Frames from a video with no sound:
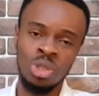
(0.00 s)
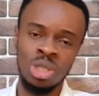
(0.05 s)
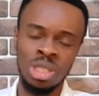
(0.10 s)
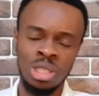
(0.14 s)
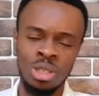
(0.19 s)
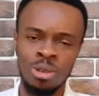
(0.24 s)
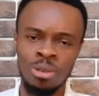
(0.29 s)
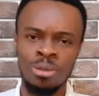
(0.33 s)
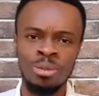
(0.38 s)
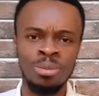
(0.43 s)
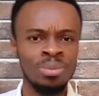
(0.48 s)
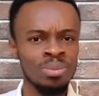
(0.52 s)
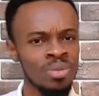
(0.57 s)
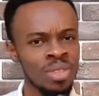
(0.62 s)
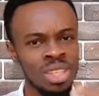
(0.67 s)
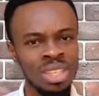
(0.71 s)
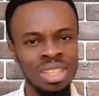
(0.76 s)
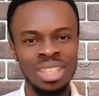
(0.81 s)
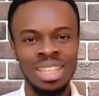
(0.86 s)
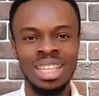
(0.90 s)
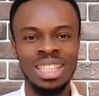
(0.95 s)
yourself.
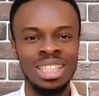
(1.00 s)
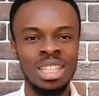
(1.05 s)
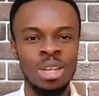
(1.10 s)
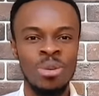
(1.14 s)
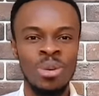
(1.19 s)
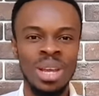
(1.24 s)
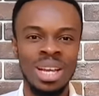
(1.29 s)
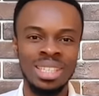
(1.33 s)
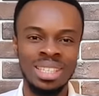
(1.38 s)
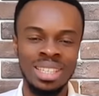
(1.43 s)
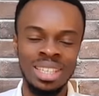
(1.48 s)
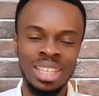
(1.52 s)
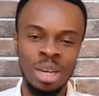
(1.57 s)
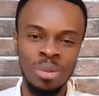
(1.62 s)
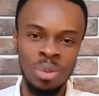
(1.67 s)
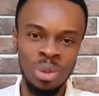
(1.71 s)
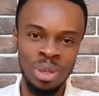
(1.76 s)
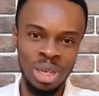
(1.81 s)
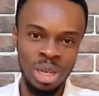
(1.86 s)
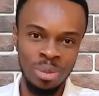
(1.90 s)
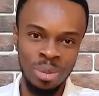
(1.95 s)
Now, see, we are saying, the
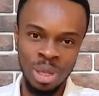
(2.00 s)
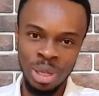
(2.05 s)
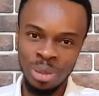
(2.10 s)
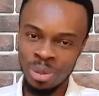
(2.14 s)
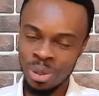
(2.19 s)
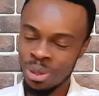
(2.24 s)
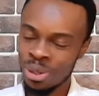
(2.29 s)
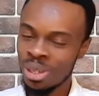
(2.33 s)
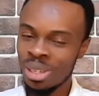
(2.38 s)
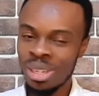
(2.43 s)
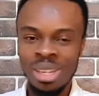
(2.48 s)
amunim, no.